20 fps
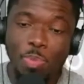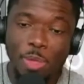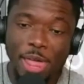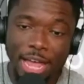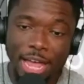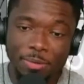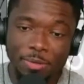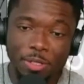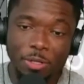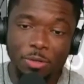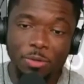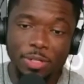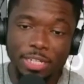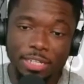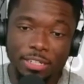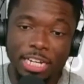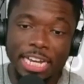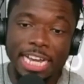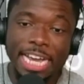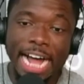absolutely
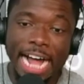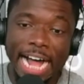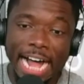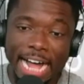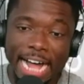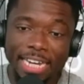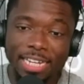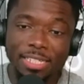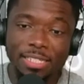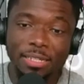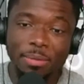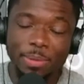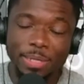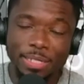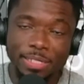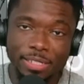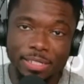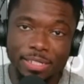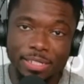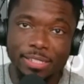god is a
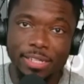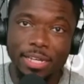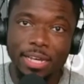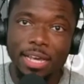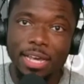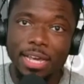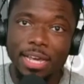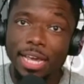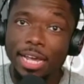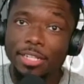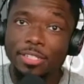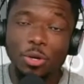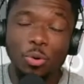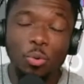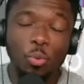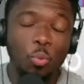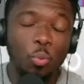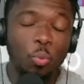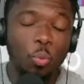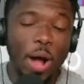business it's a
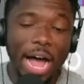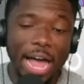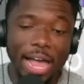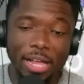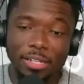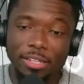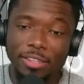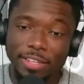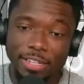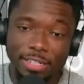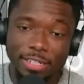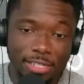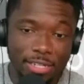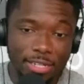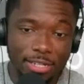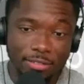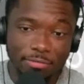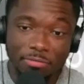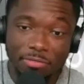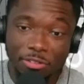wild thing to
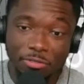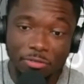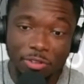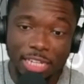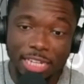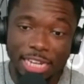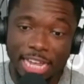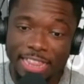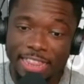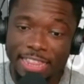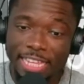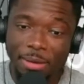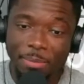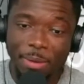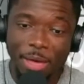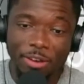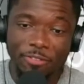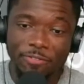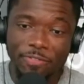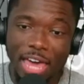to really like think about
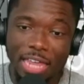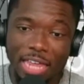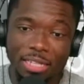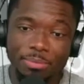and fathom